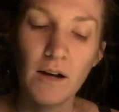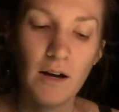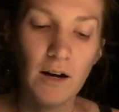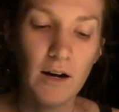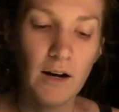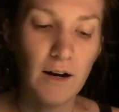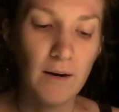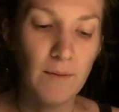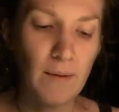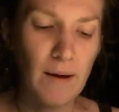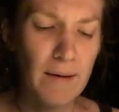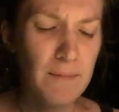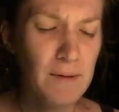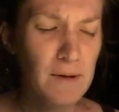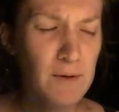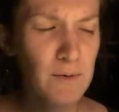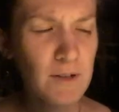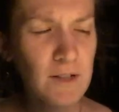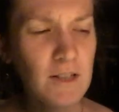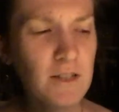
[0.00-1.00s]
um, I may
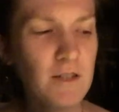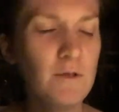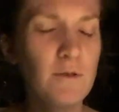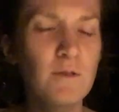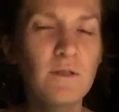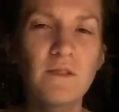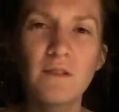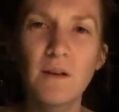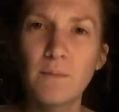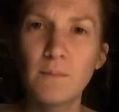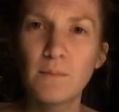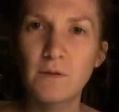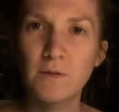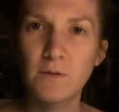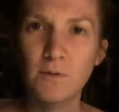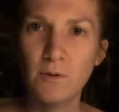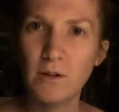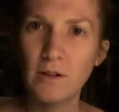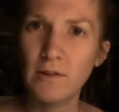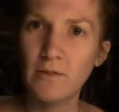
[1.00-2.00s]
want to do some
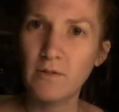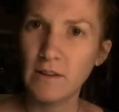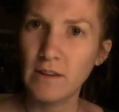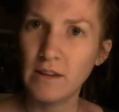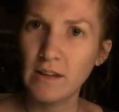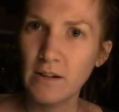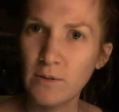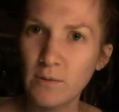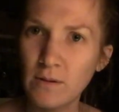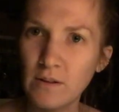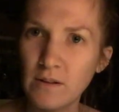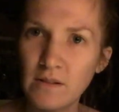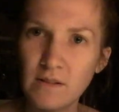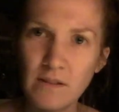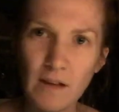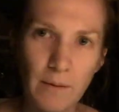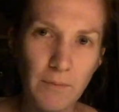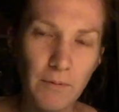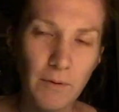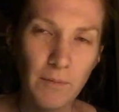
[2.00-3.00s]
sort of liquid
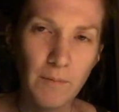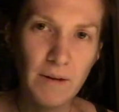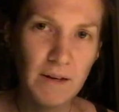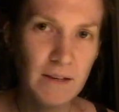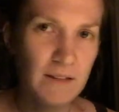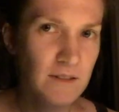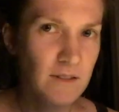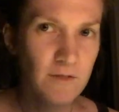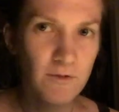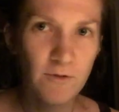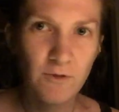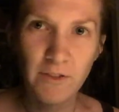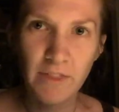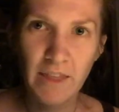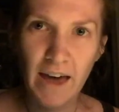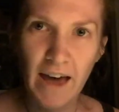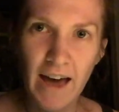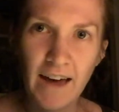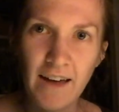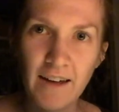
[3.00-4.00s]
supplements for
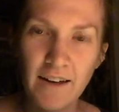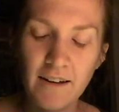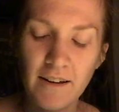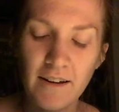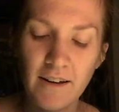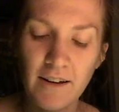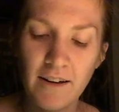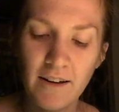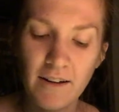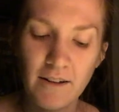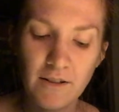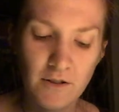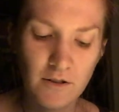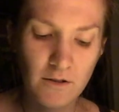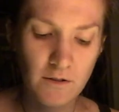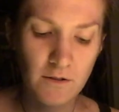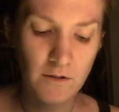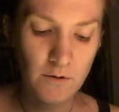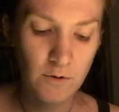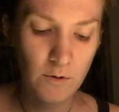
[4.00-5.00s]
that, uh,
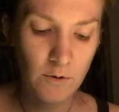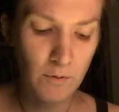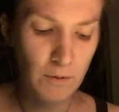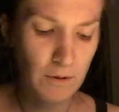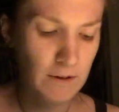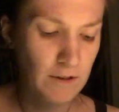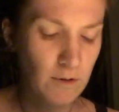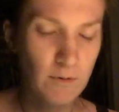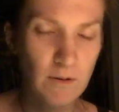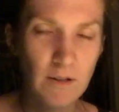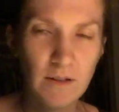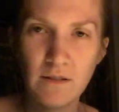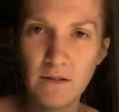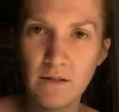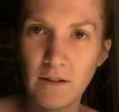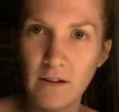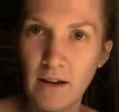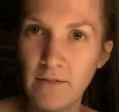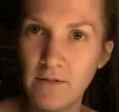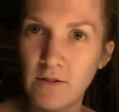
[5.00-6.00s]
just so I don't
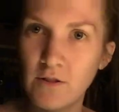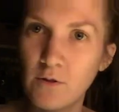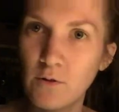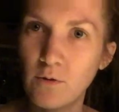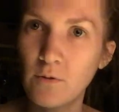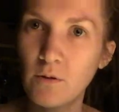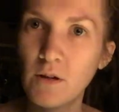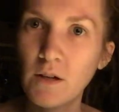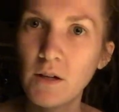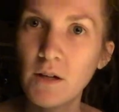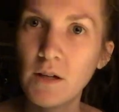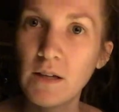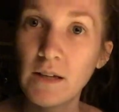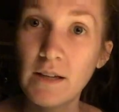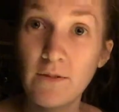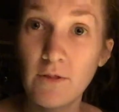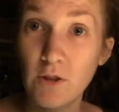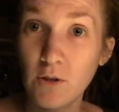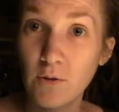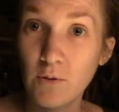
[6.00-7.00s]
necessarily have to do
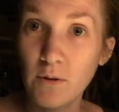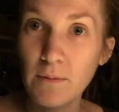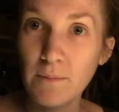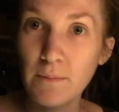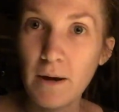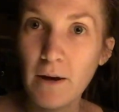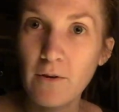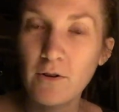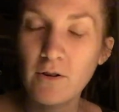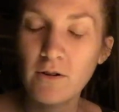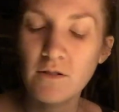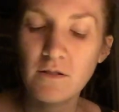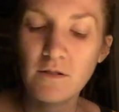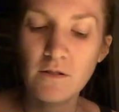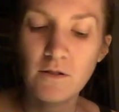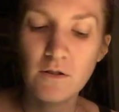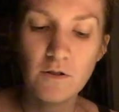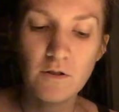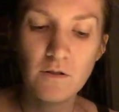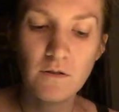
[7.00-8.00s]
even the green powders
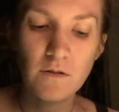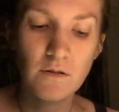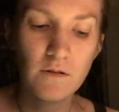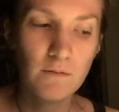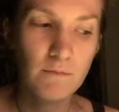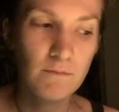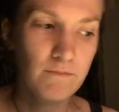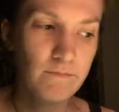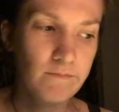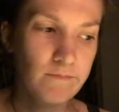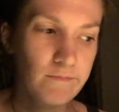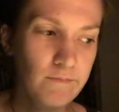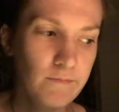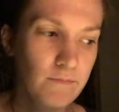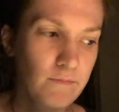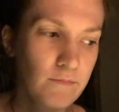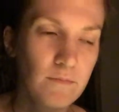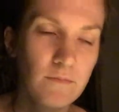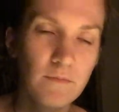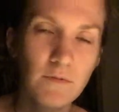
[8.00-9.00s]
and just
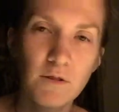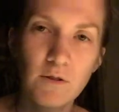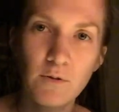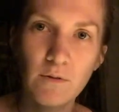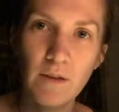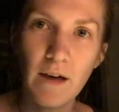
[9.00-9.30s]
do